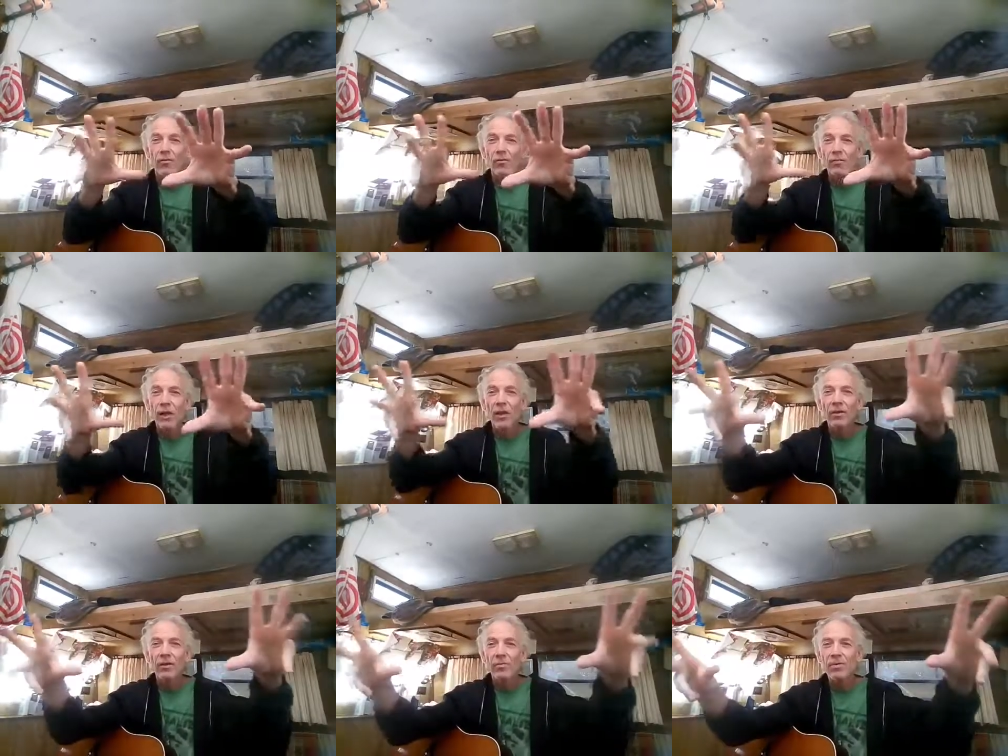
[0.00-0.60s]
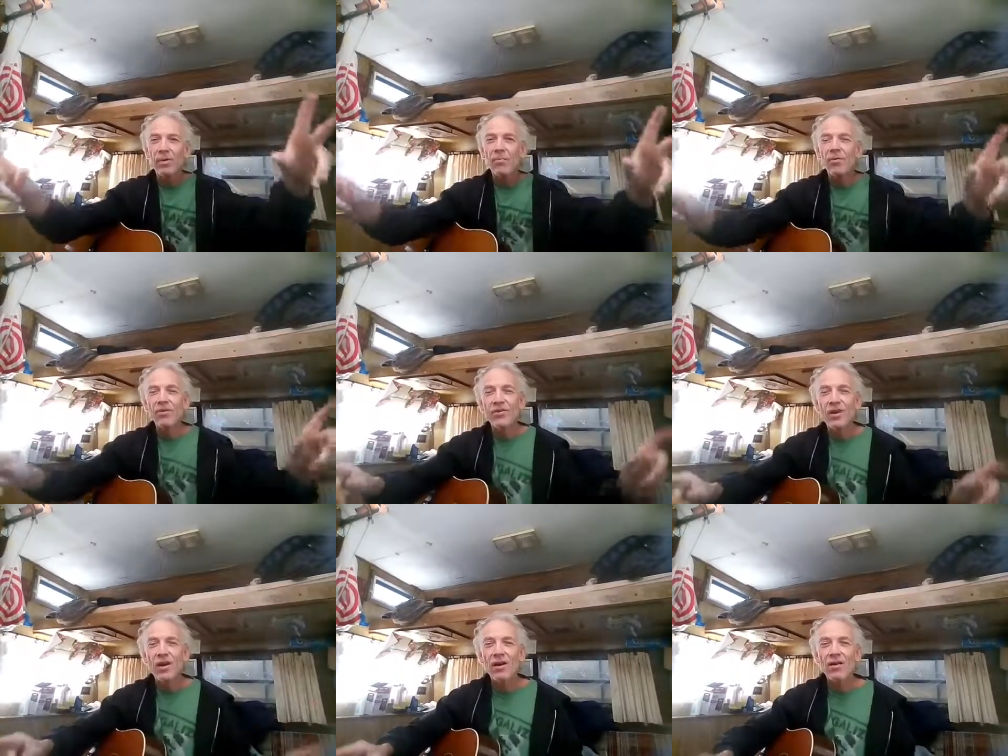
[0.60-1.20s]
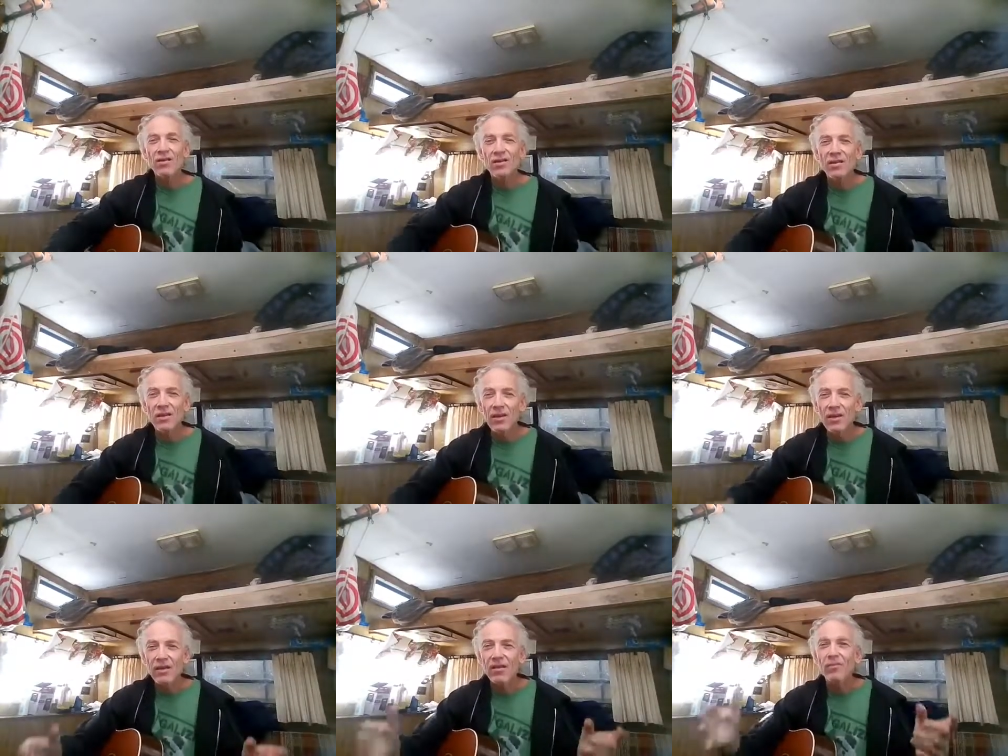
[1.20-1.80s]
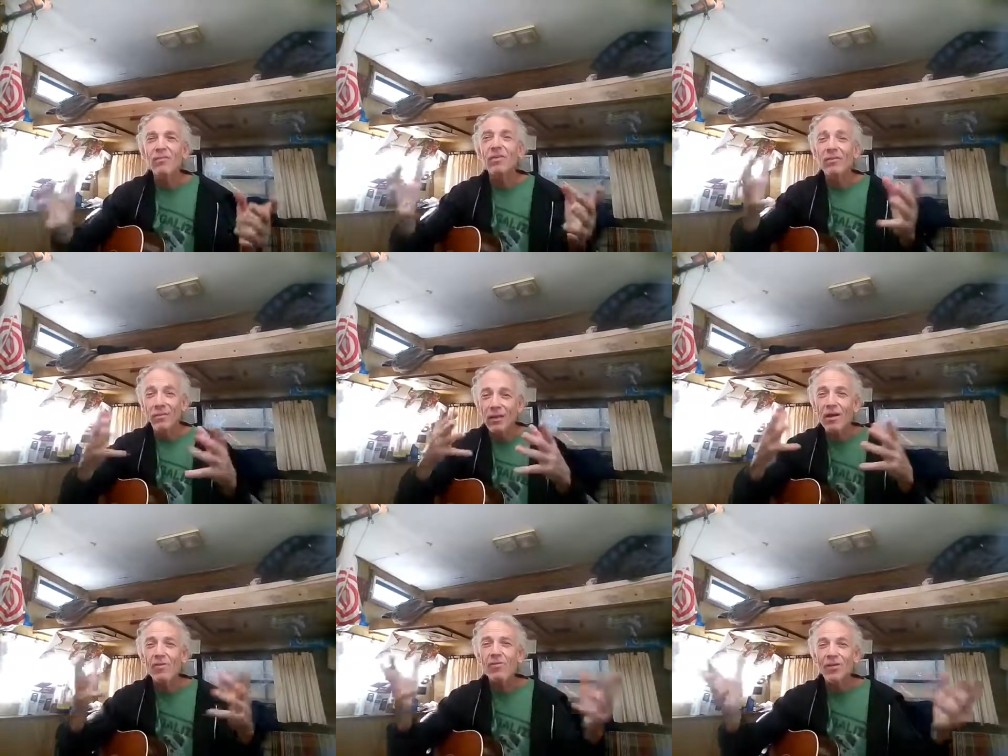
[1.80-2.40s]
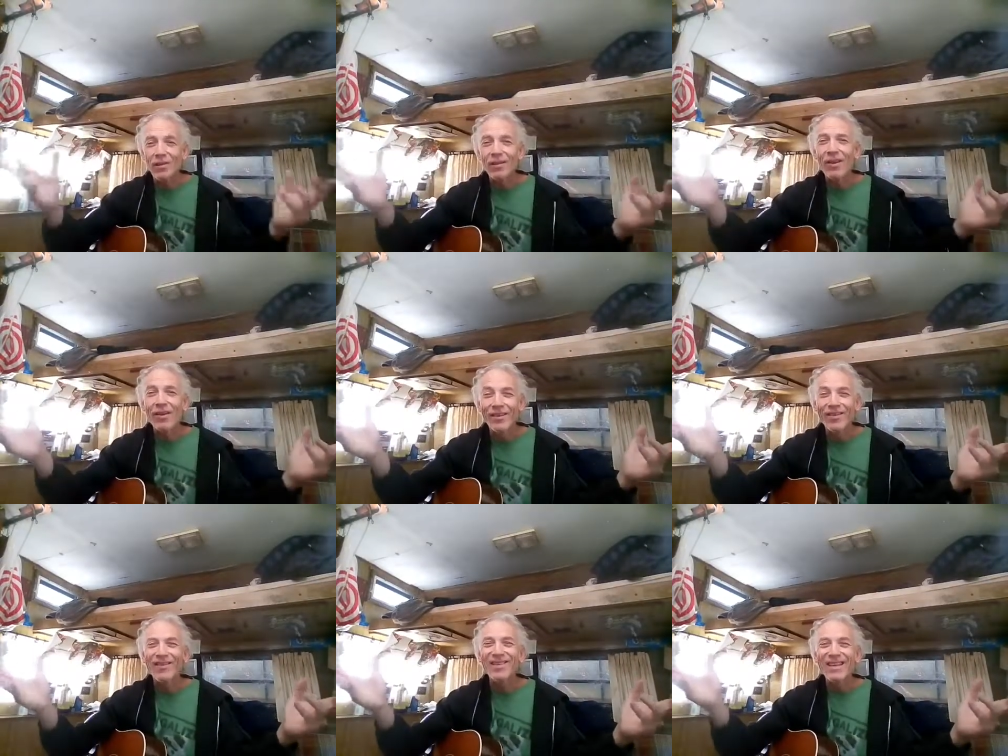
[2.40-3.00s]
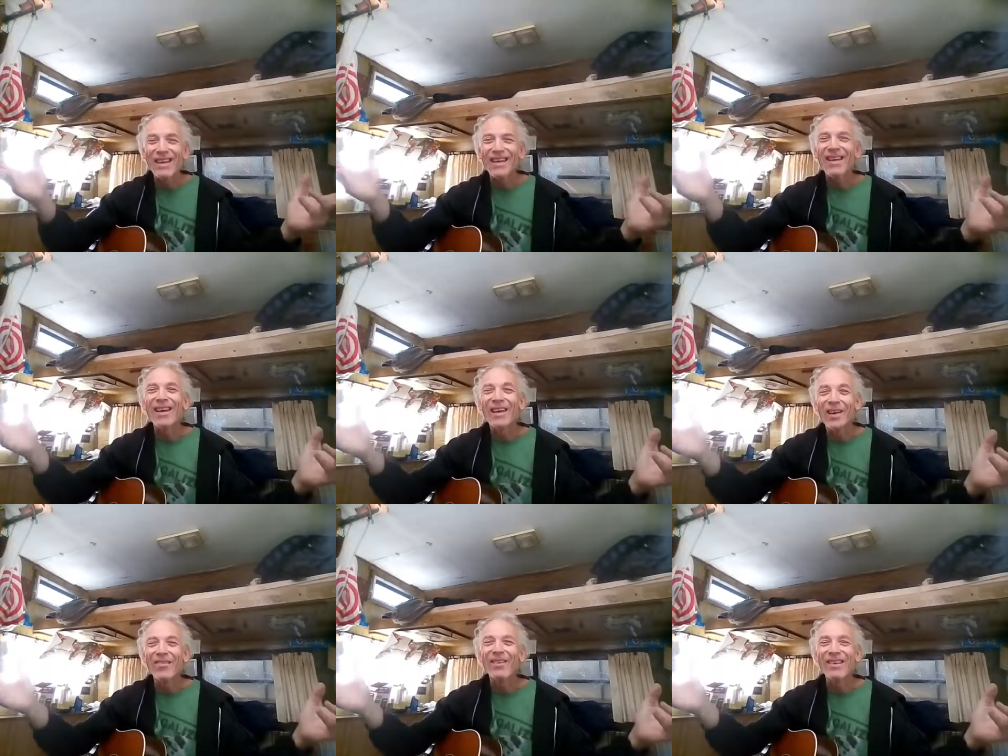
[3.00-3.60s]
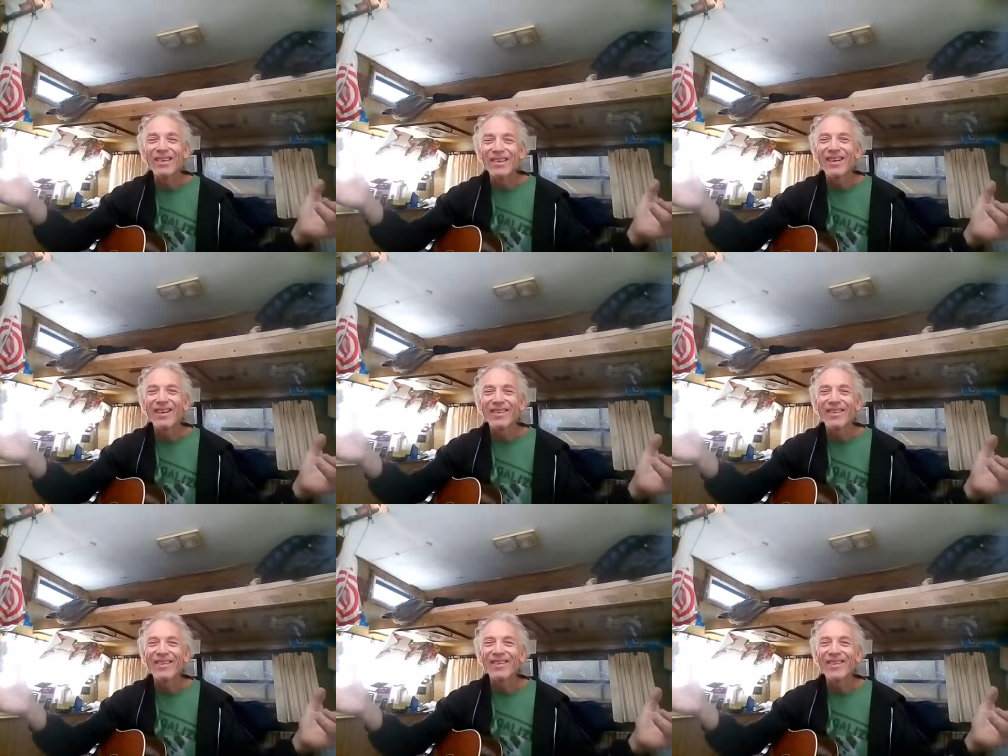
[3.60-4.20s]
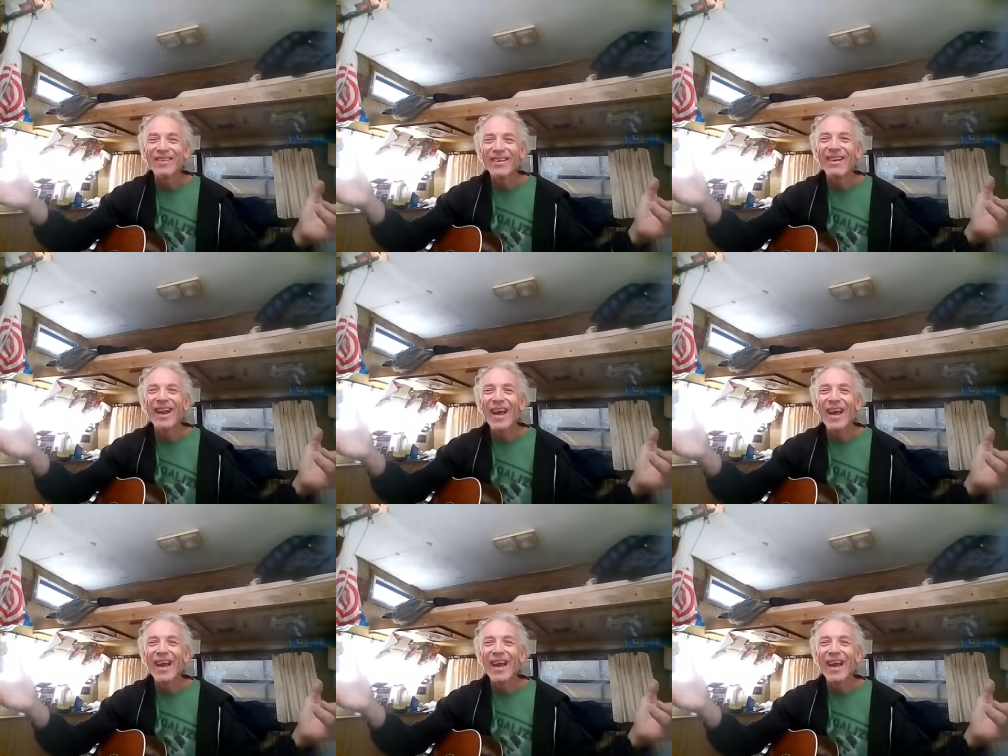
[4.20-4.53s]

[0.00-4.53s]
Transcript: melding people's hearts and getting them to love one another and take care of each other and quit